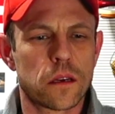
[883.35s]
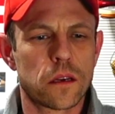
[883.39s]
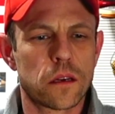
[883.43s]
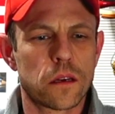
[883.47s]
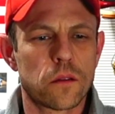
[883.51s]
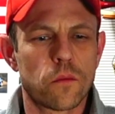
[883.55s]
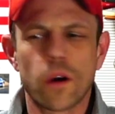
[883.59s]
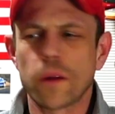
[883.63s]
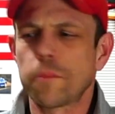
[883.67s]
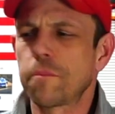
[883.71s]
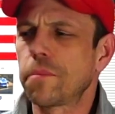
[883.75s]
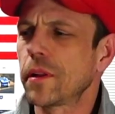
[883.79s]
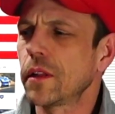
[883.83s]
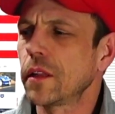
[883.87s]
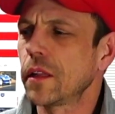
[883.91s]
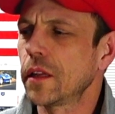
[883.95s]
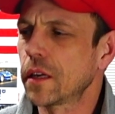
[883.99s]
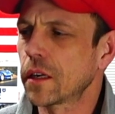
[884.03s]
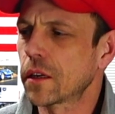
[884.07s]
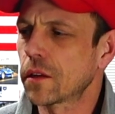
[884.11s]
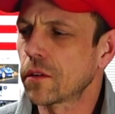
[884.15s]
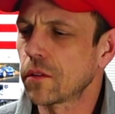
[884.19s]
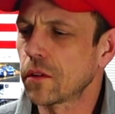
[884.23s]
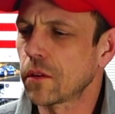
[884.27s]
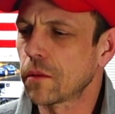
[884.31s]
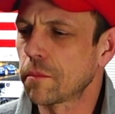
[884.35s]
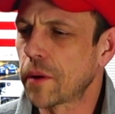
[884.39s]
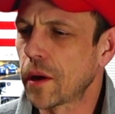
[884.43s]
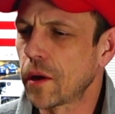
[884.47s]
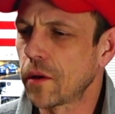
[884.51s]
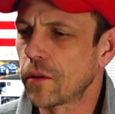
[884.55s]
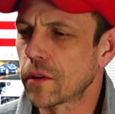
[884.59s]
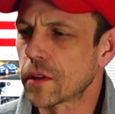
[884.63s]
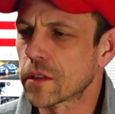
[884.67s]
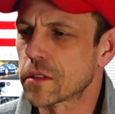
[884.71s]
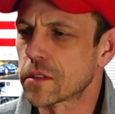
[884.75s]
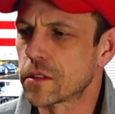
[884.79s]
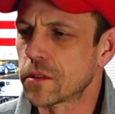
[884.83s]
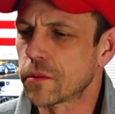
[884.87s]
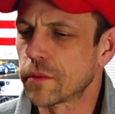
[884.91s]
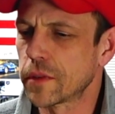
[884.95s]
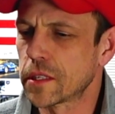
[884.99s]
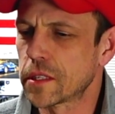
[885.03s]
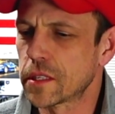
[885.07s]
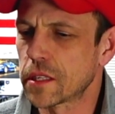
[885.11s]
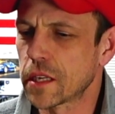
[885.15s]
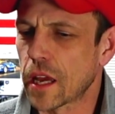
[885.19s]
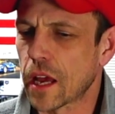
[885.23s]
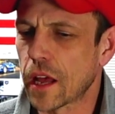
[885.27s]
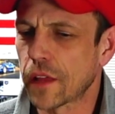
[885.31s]
What political opponents do we
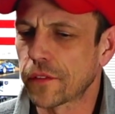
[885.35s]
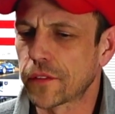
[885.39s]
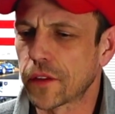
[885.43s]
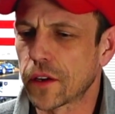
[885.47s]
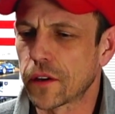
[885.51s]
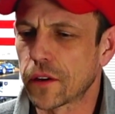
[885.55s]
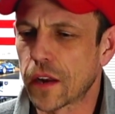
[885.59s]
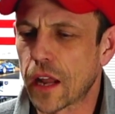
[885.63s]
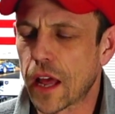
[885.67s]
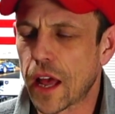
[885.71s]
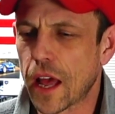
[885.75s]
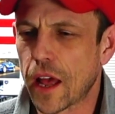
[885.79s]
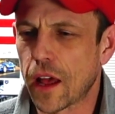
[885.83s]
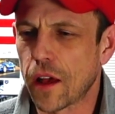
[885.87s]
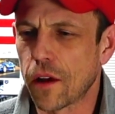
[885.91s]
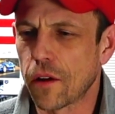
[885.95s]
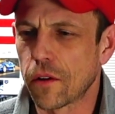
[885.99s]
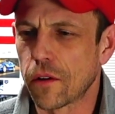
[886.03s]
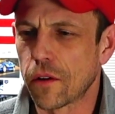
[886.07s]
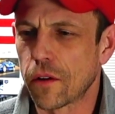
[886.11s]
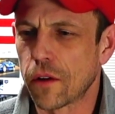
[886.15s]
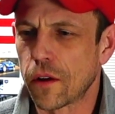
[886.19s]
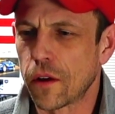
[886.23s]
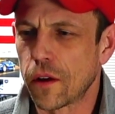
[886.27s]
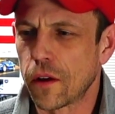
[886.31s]
see out there now